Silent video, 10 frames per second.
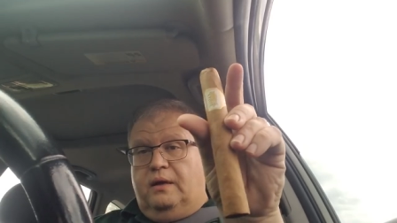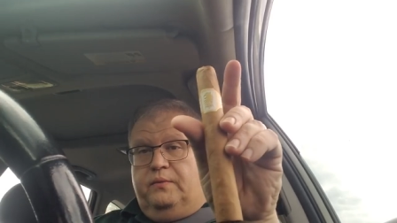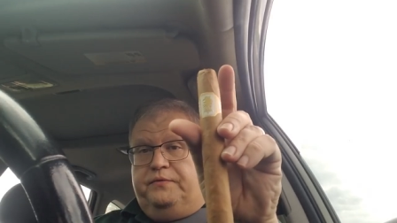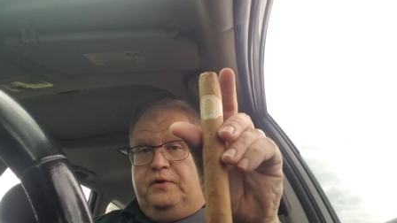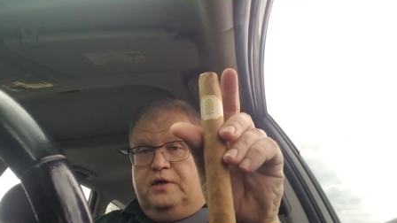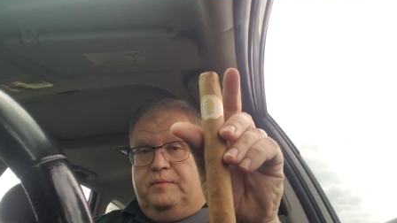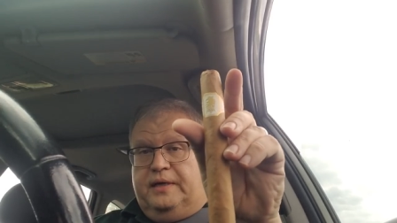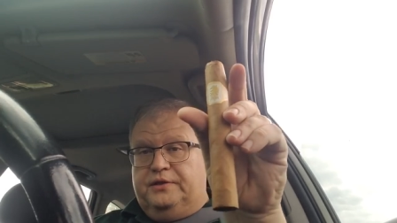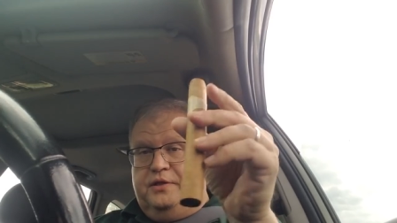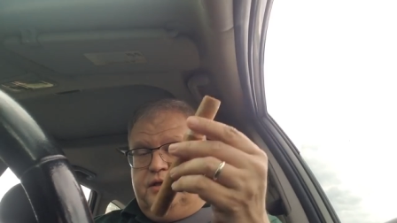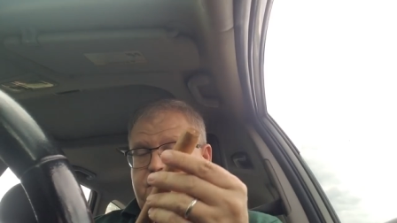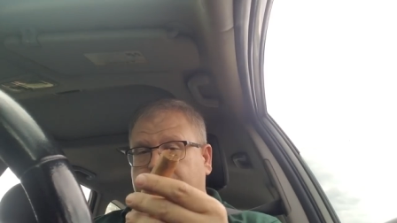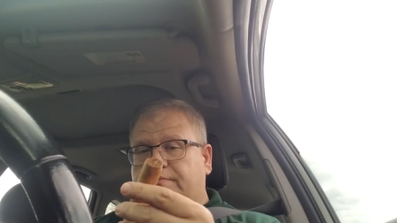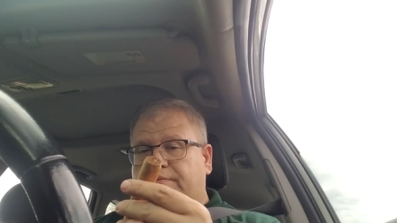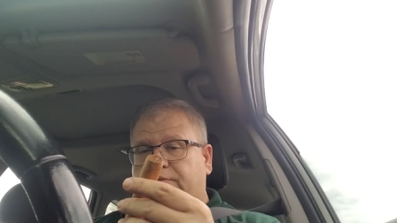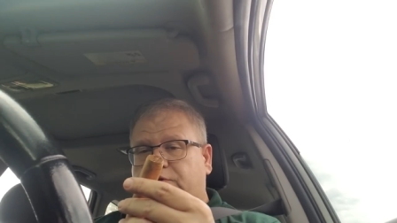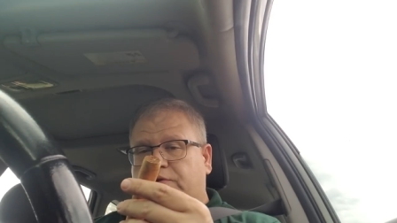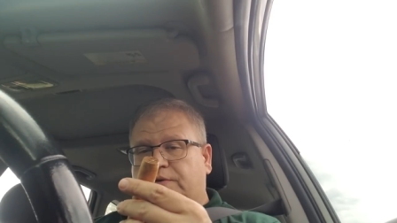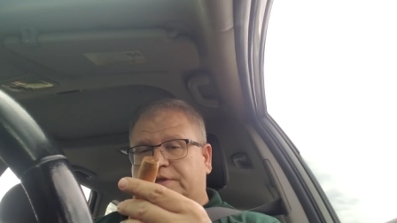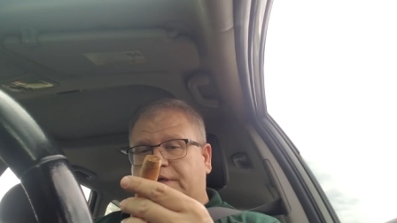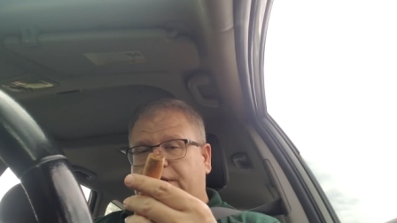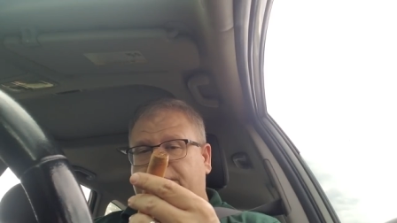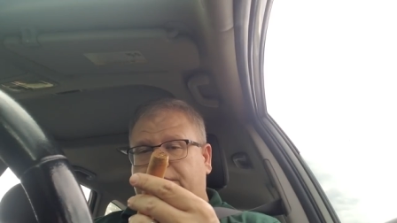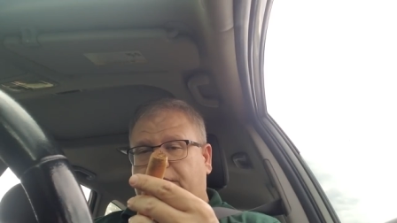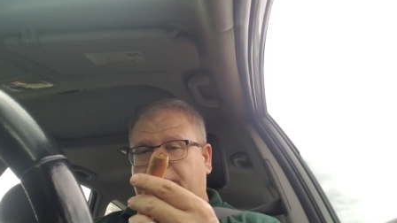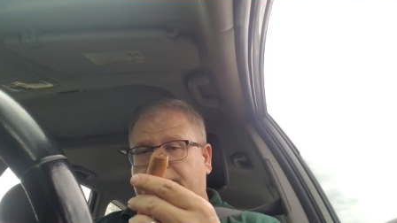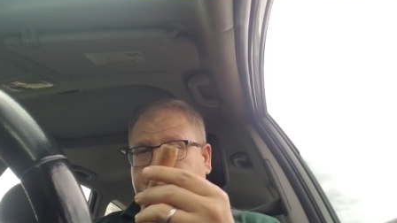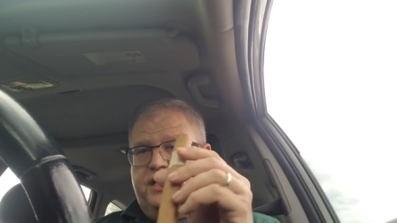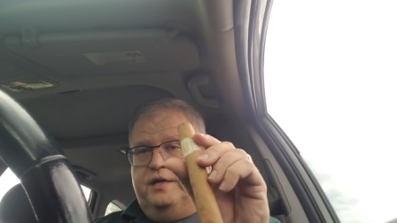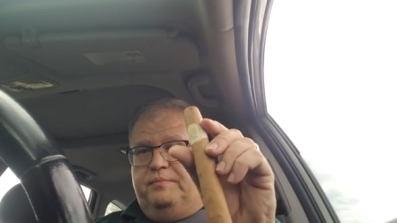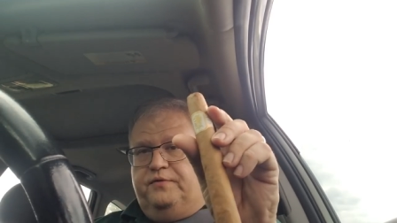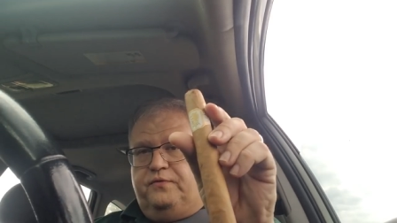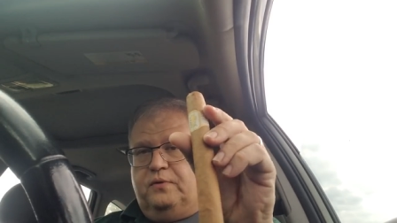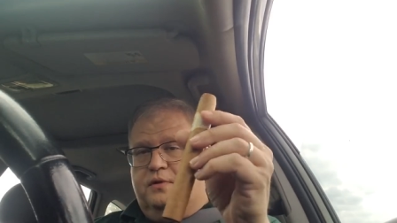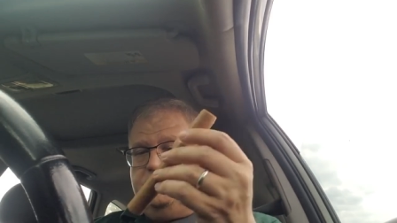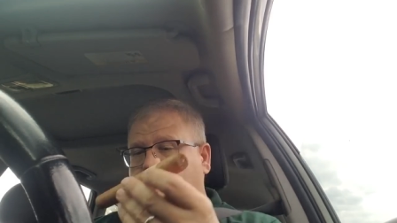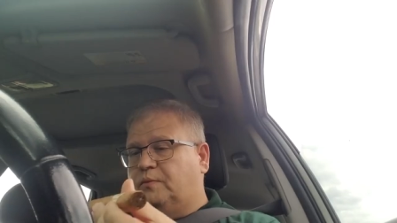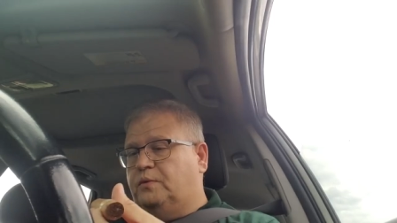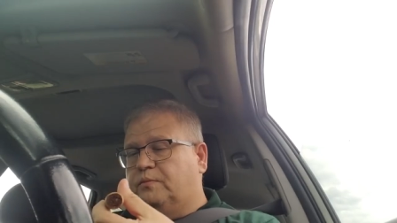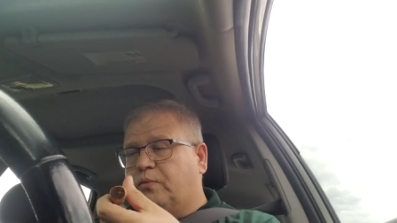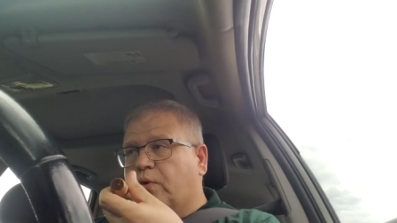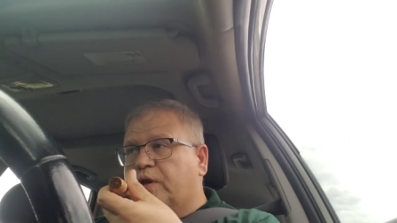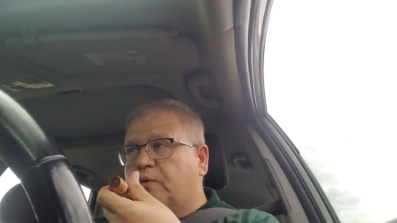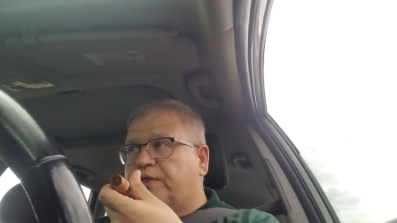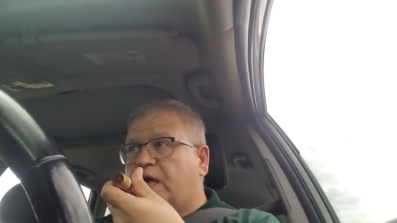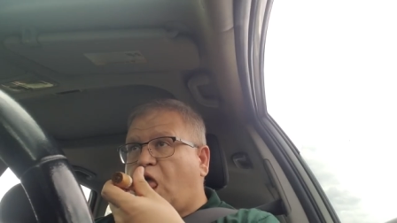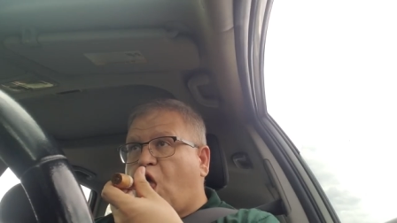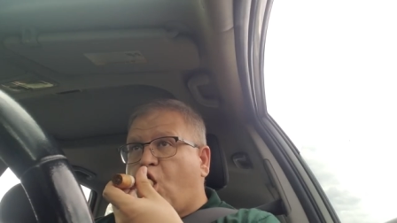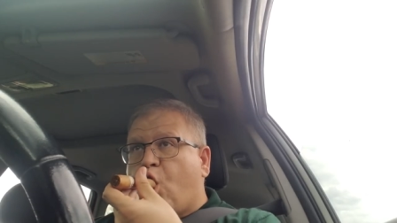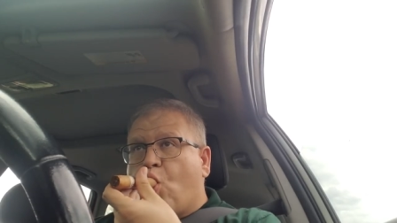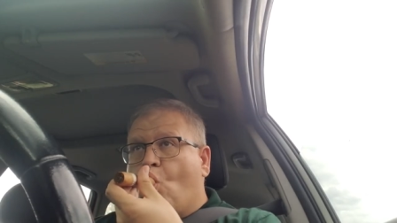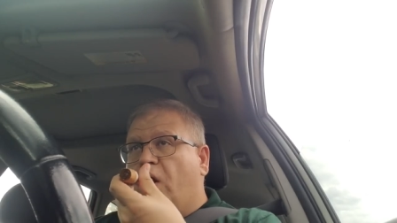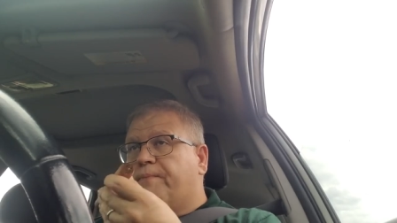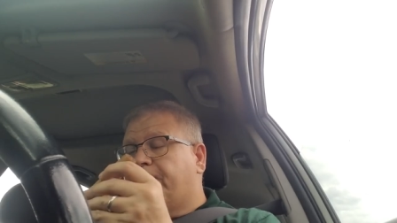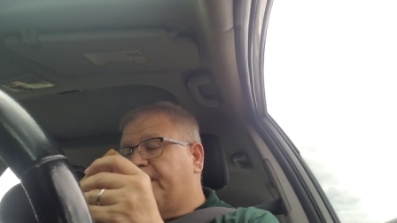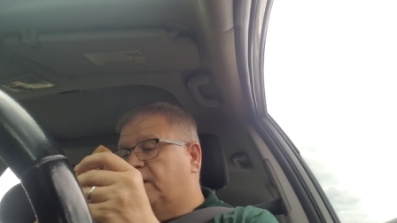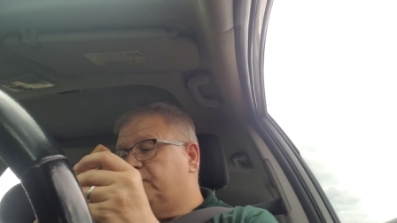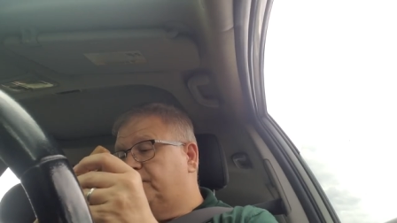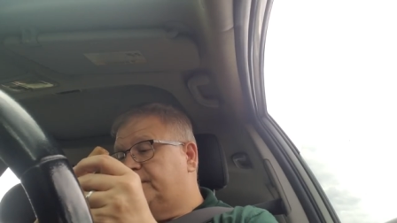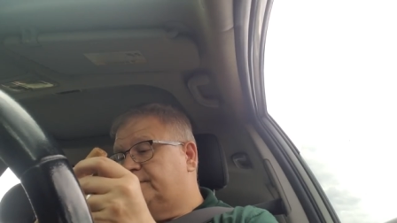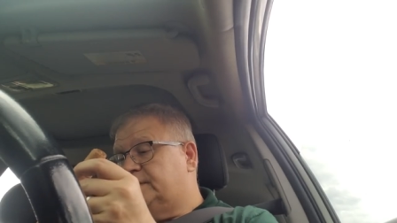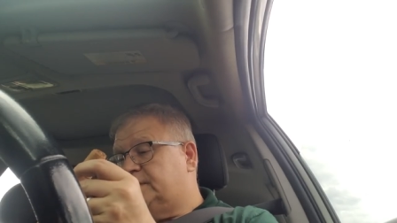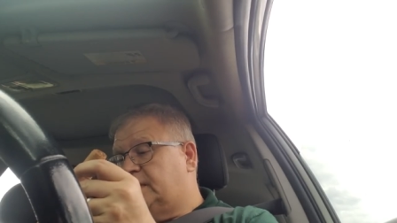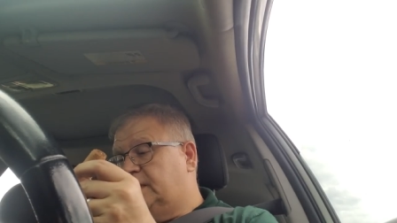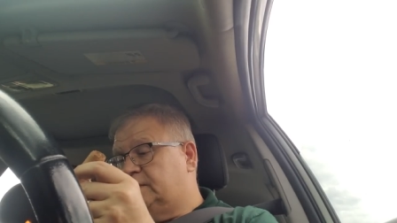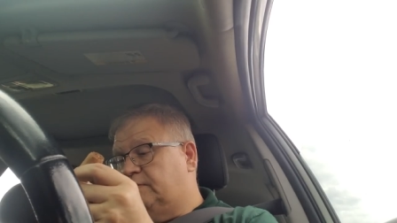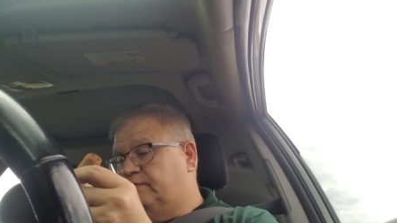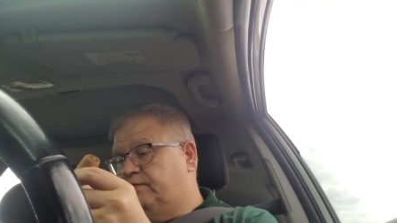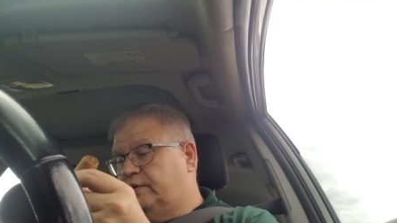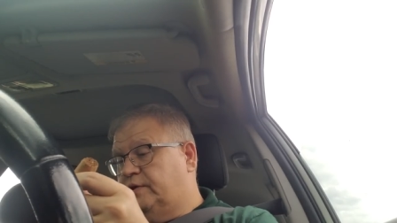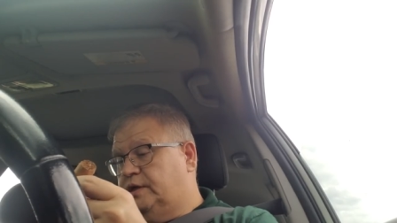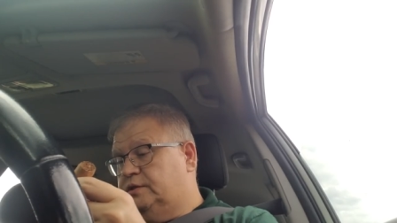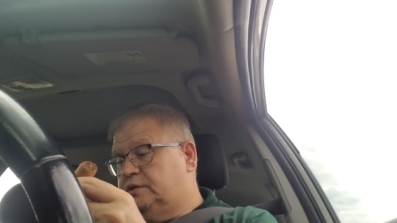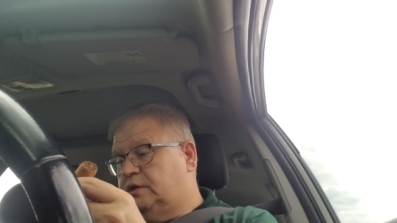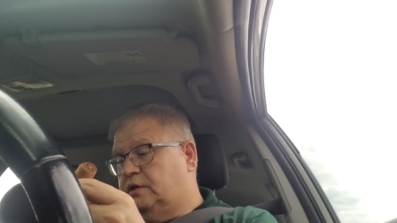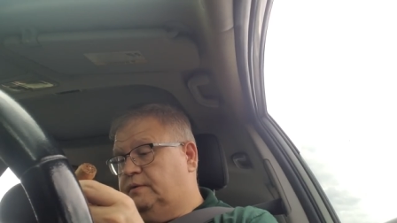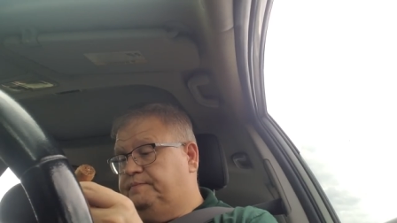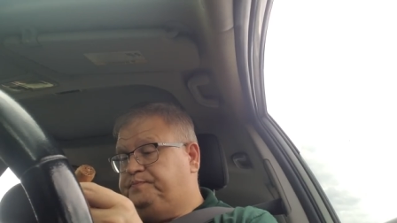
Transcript: We've talked about the Drew Estates uh, shade before, so I won't bore you with that. Other than to say it's a very good cigar.